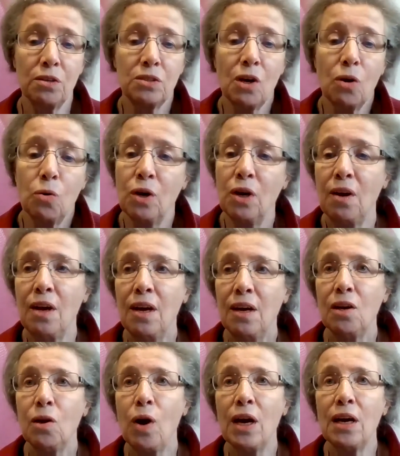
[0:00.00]
So,
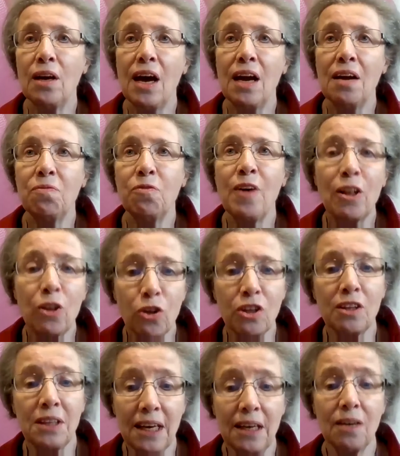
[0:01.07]
I follow the
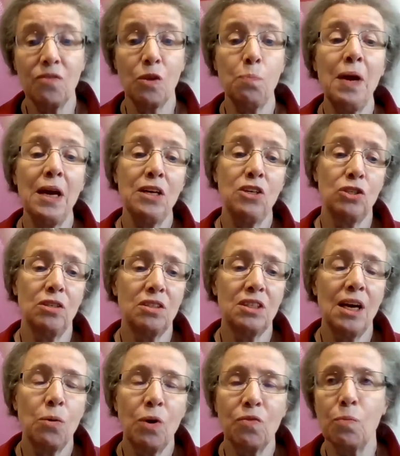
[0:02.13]
lead of the patients,
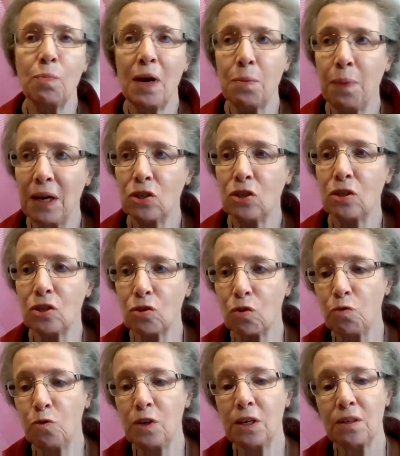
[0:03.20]
however my patients are
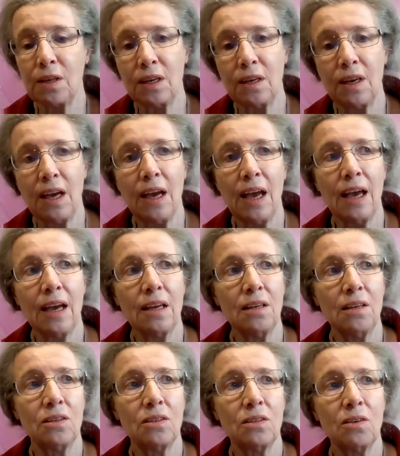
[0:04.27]
feeling,
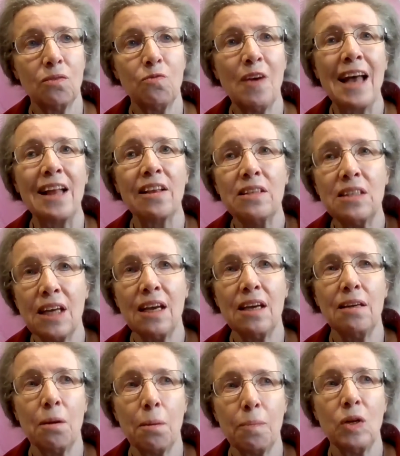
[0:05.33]
and to
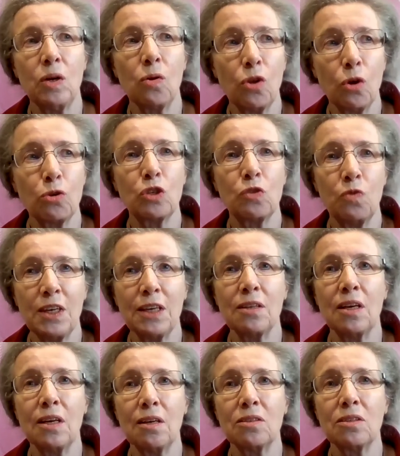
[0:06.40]
validate, those
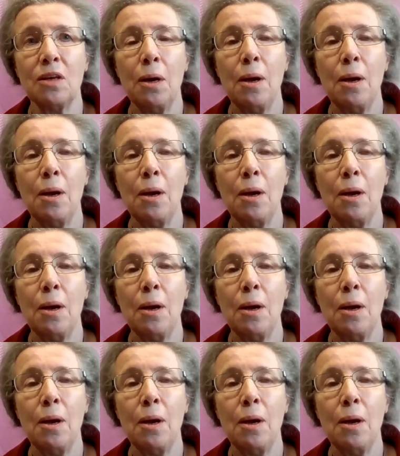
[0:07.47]
feelings.